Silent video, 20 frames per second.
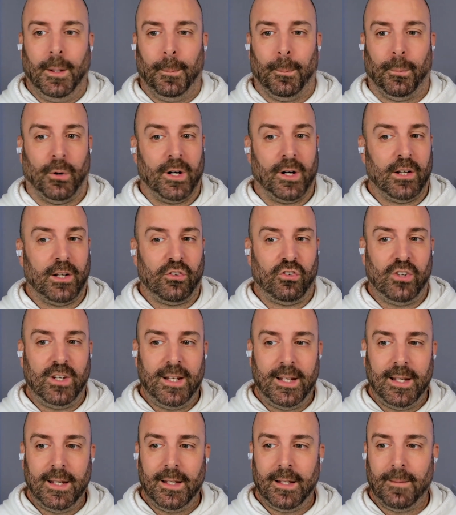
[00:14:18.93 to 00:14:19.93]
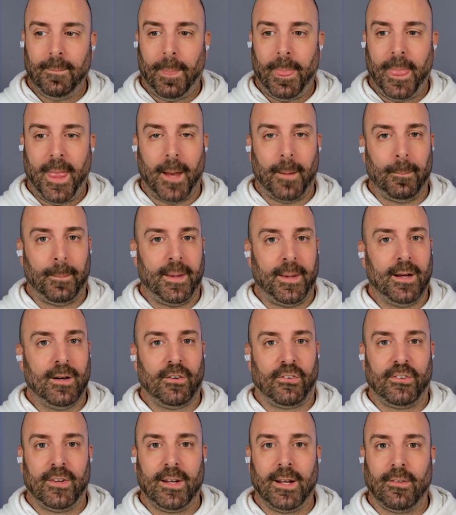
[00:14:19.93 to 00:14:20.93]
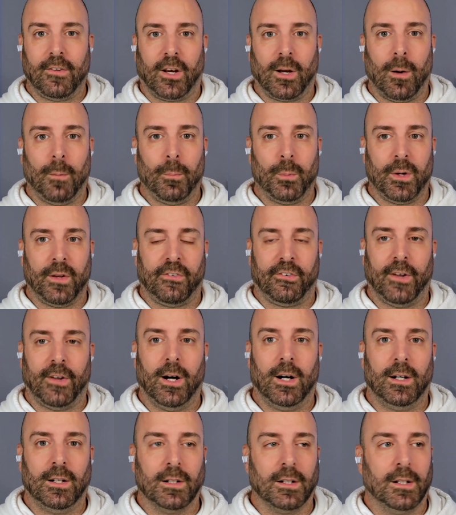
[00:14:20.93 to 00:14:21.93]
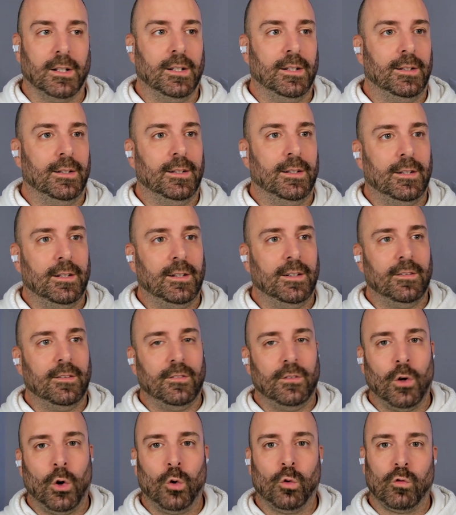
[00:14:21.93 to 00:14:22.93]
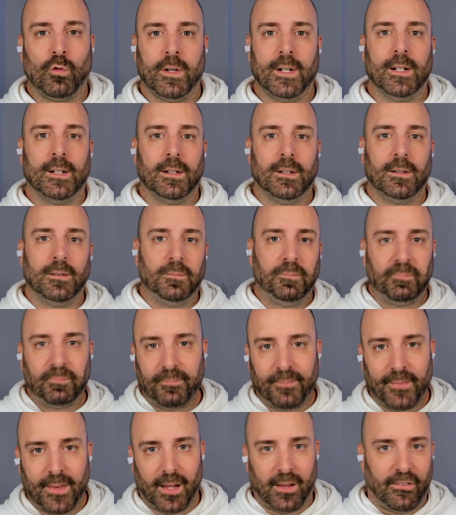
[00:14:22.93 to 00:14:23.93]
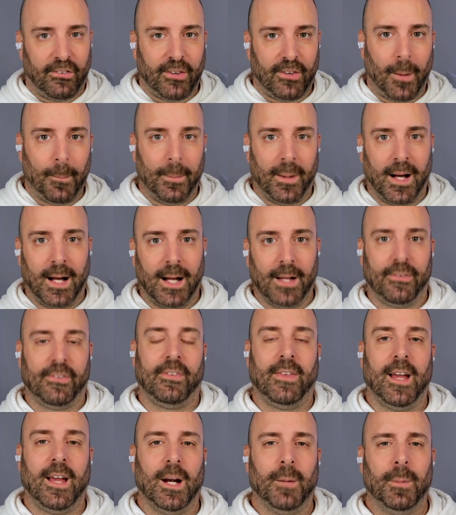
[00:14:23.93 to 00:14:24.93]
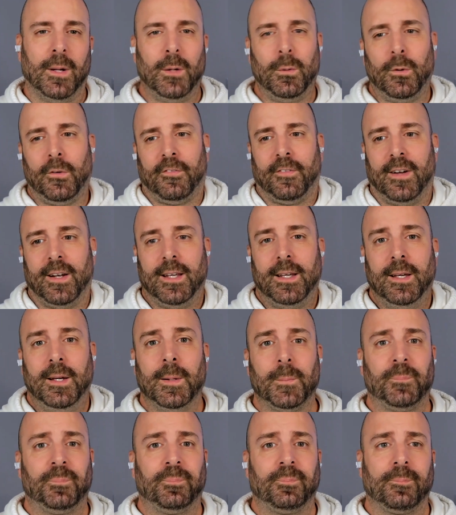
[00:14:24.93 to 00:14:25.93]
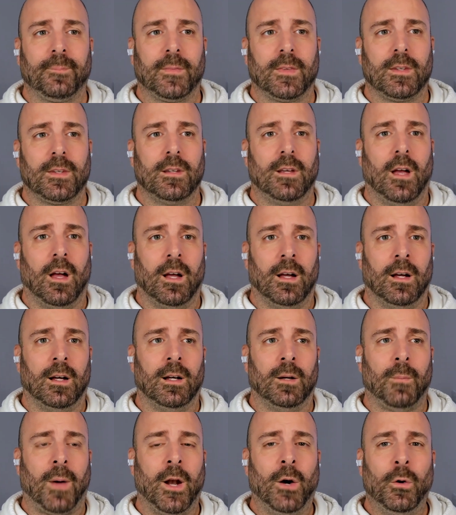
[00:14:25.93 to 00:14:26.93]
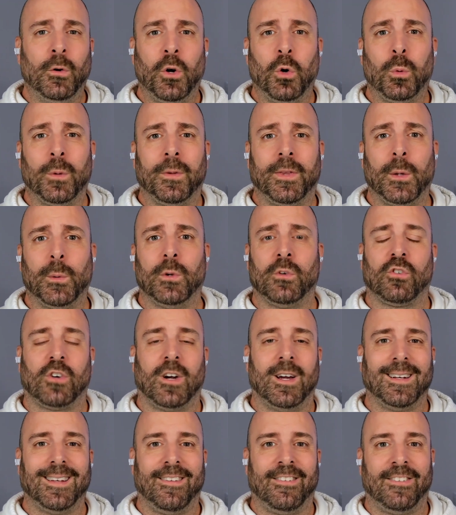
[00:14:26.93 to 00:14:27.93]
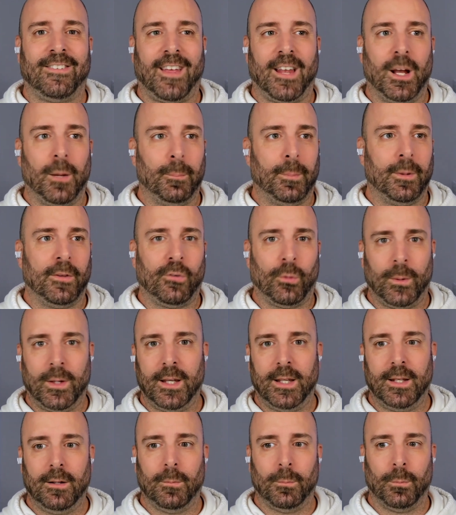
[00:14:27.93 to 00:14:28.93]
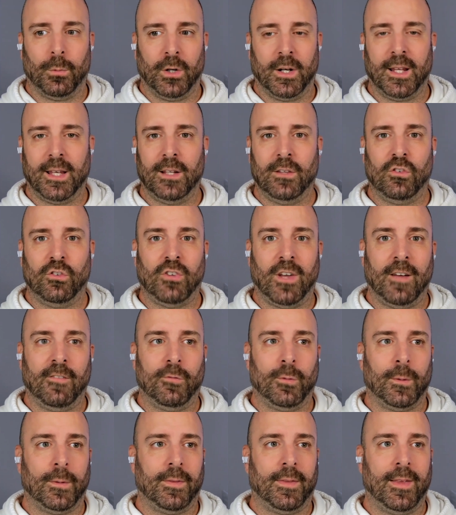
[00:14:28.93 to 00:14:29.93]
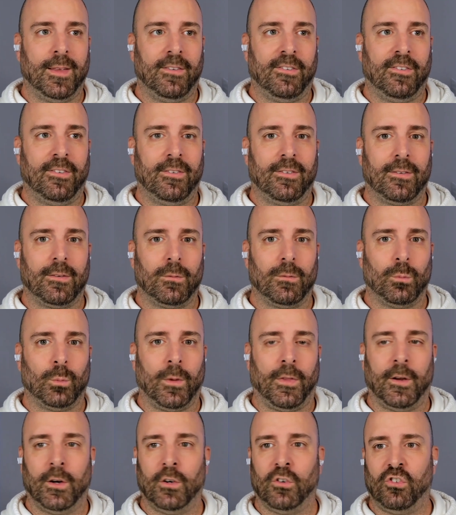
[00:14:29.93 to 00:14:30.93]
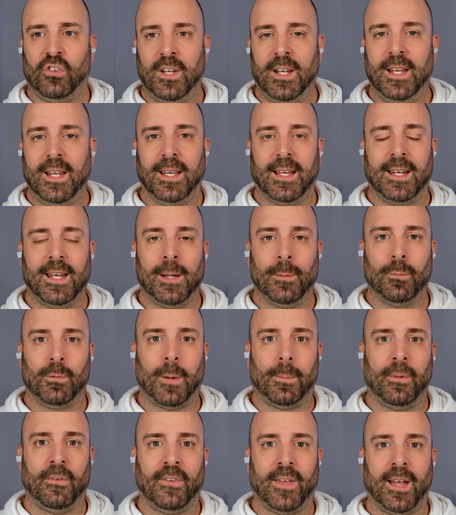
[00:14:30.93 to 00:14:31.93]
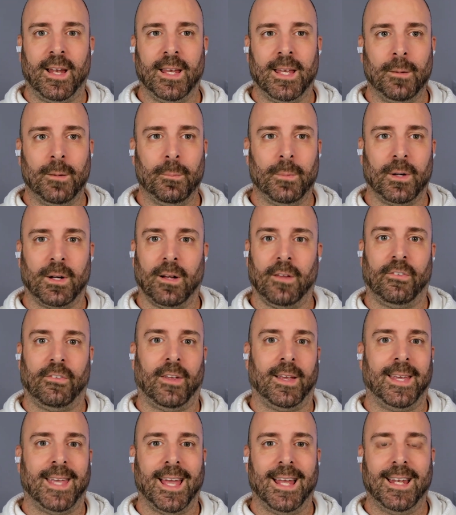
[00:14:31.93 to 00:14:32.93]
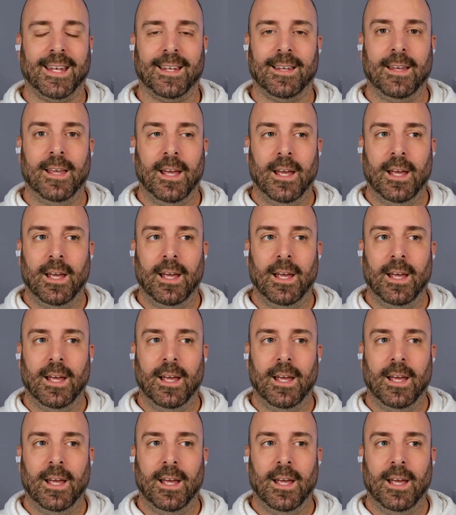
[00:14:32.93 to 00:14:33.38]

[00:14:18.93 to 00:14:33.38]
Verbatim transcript: Britta cheating and Pierce needing to come up with a song. No real subplots there, but it was funny. Um, I don't know what they were trying to set up between Britta and Jeff with this, with her cheating and him representing him, because again,